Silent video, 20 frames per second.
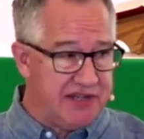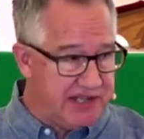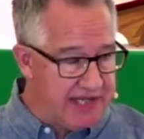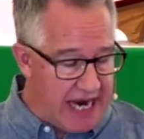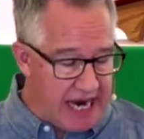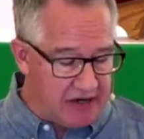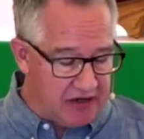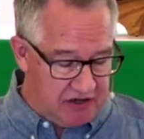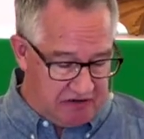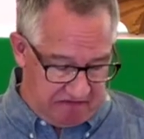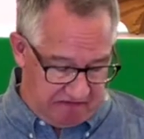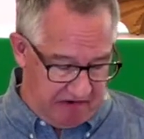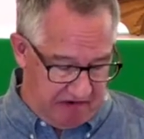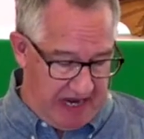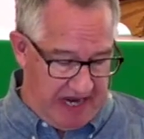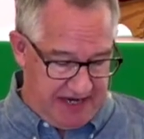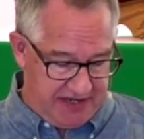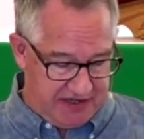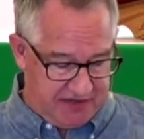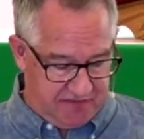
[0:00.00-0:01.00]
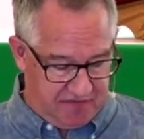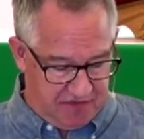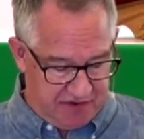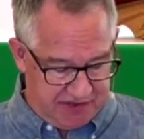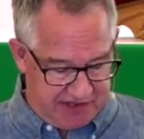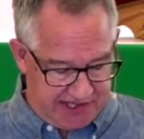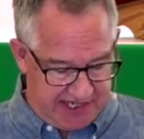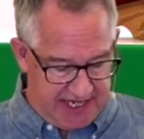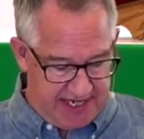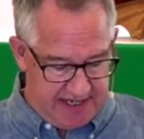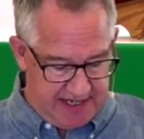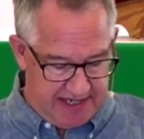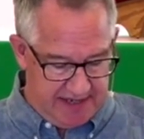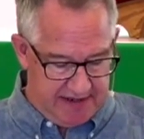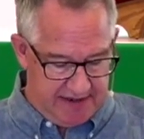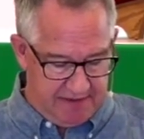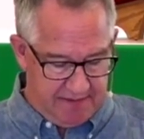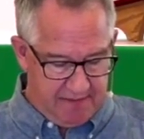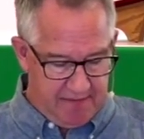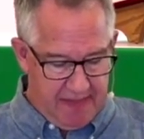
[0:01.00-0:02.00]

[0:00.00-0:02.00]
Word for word: sacrifice for sin.